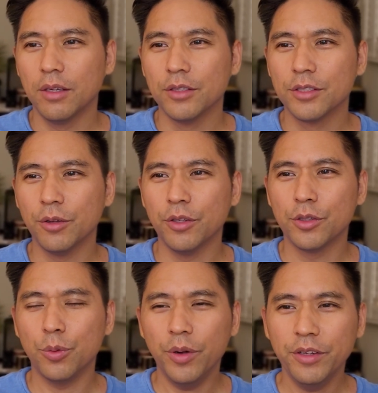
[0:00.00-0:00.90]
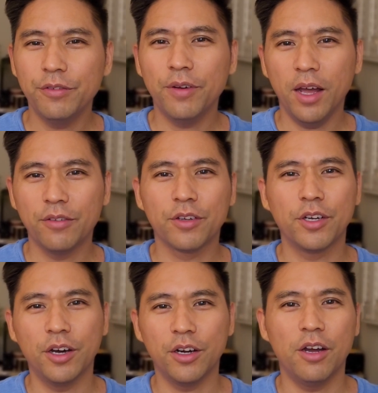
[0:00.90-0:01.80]
So the 25
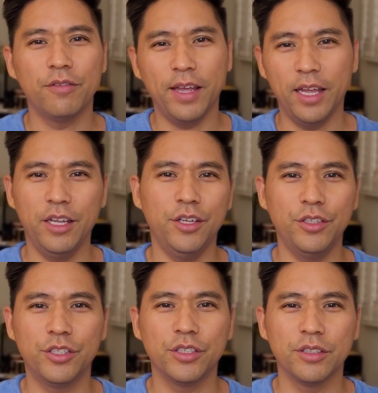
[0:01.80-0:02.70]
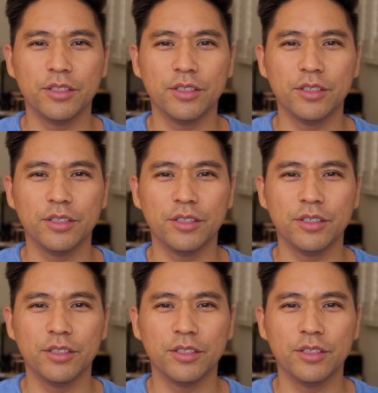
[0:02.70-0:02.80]
cutoff age,